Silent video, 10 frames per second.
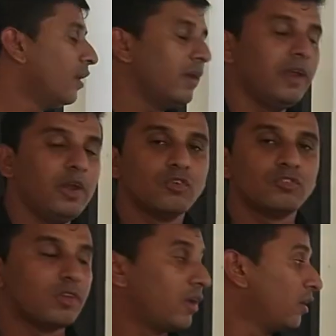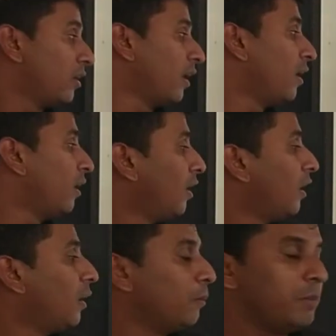innocent
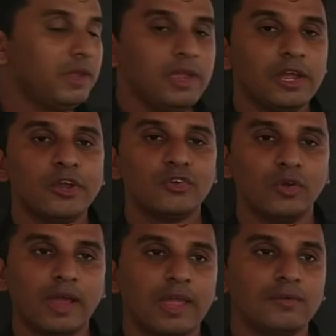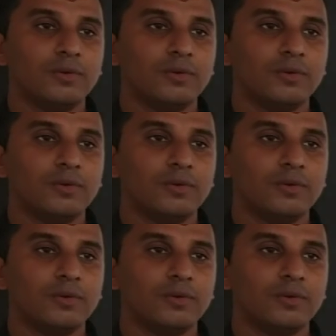being to life.